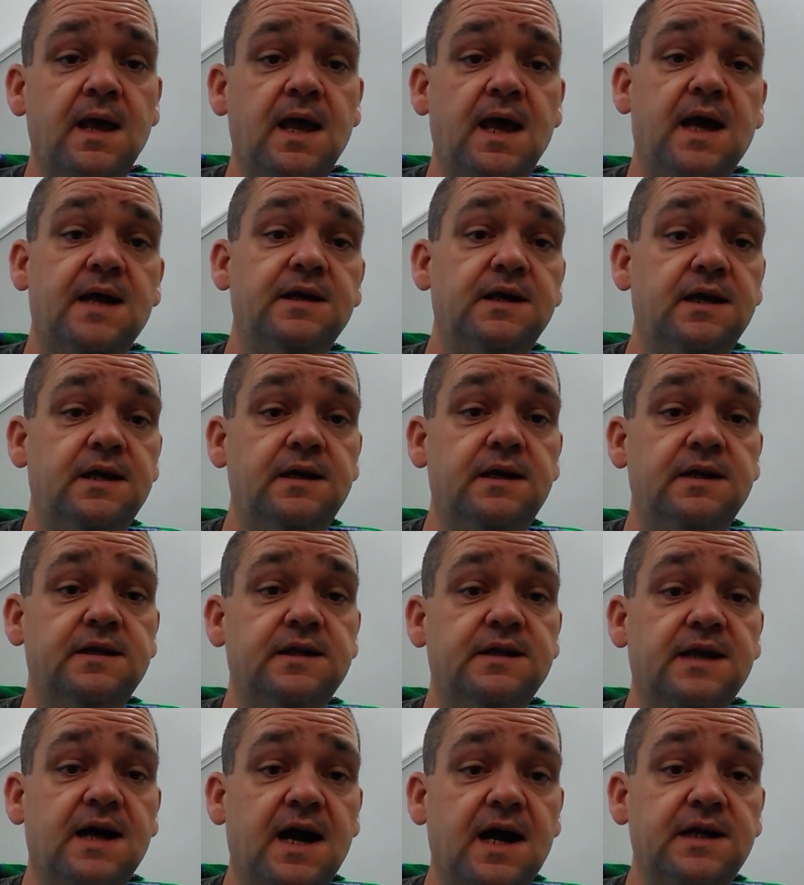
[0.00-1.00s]
And then in the
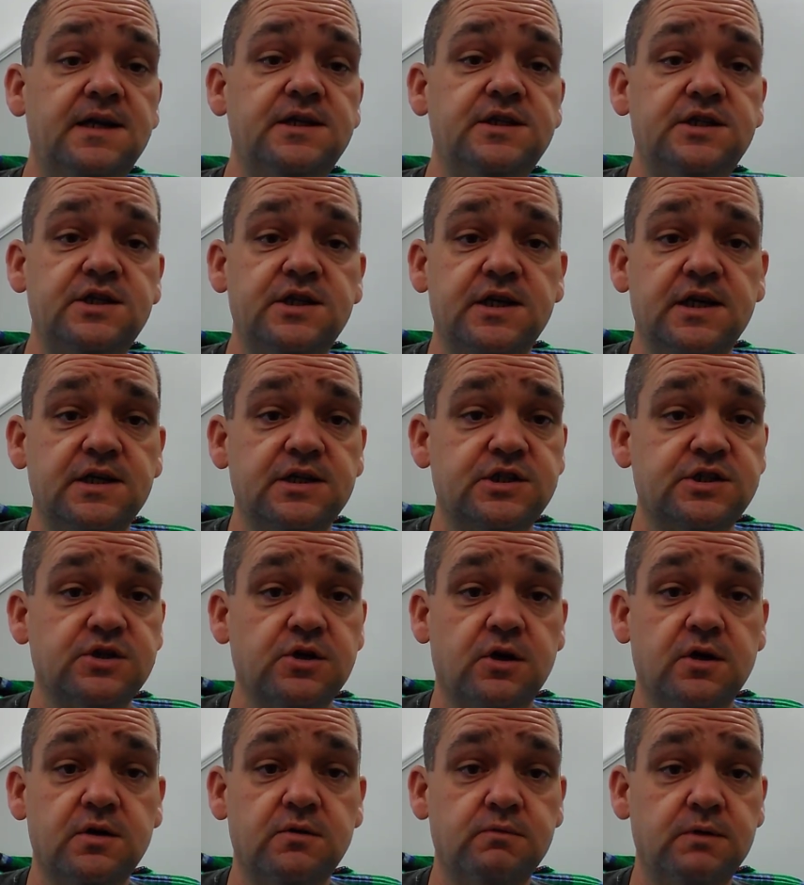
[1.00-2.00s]
90s, you get
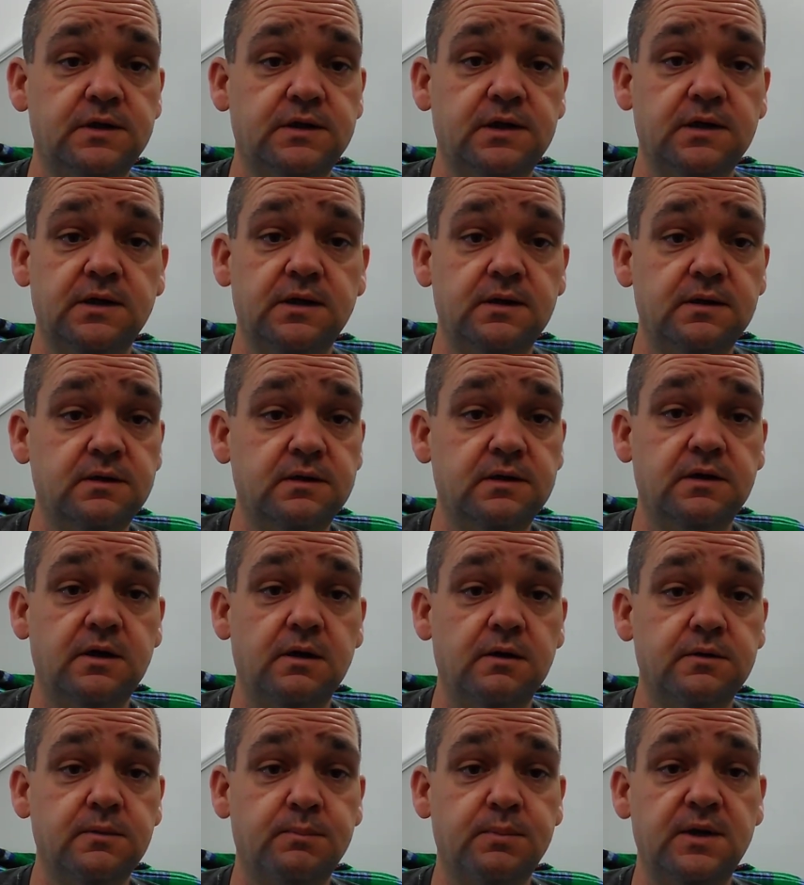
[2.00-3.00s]
started with the, you
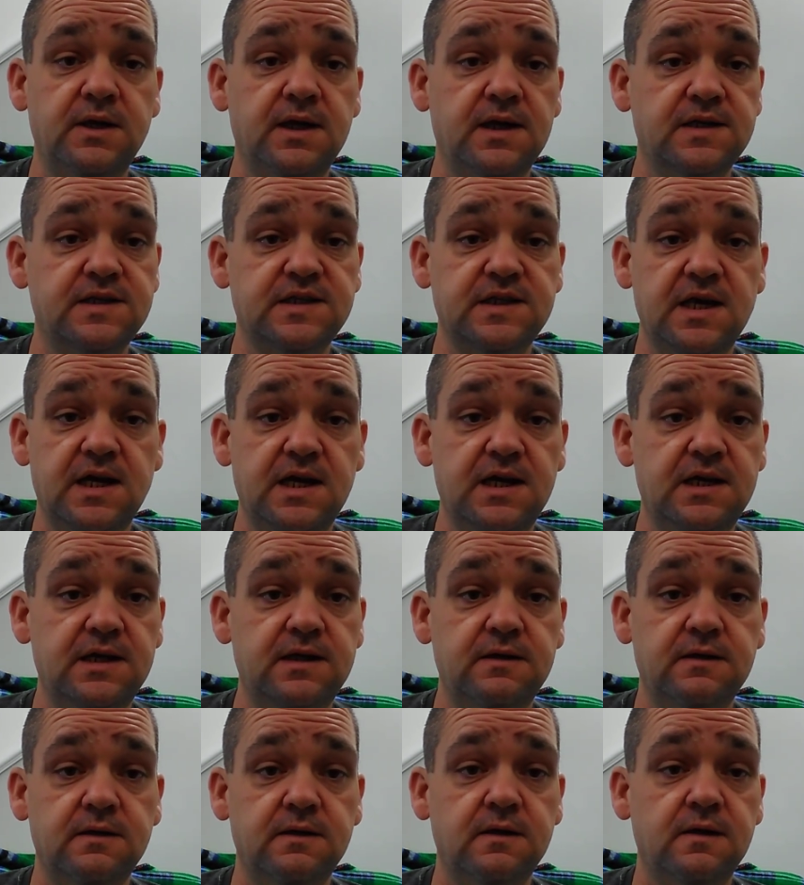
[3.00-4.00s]
know, the
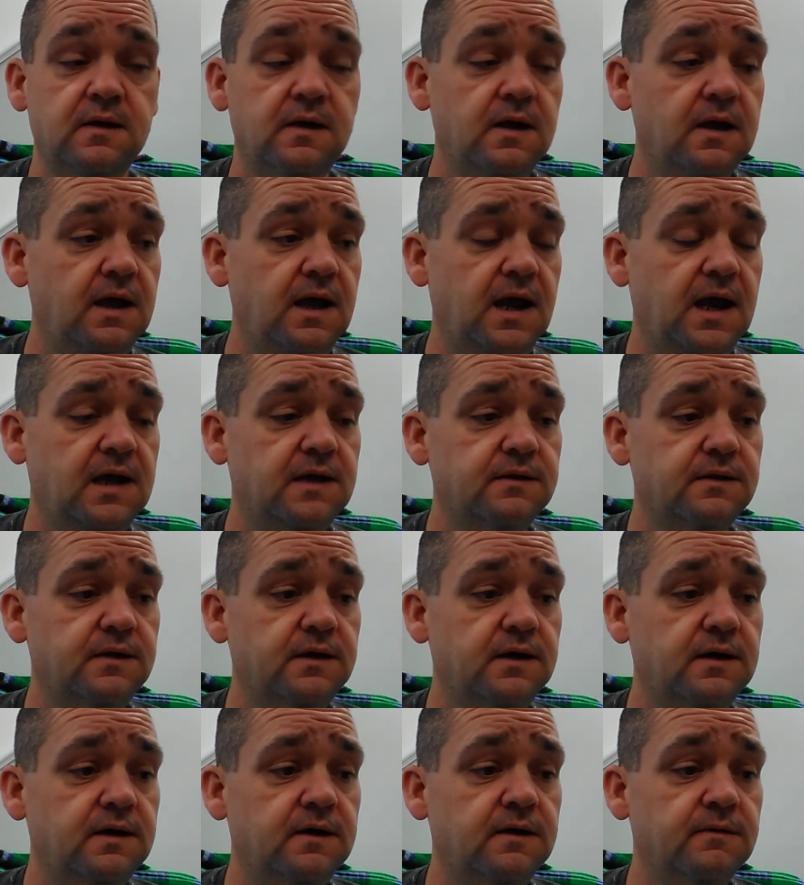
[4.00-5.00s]
PSA and
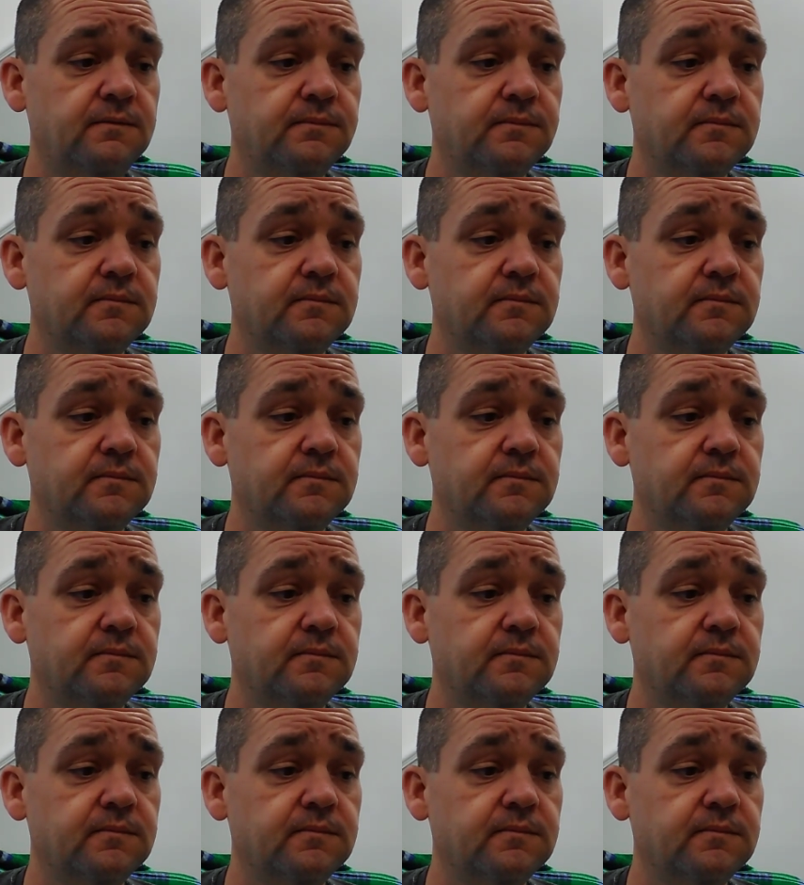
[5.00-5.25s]
the...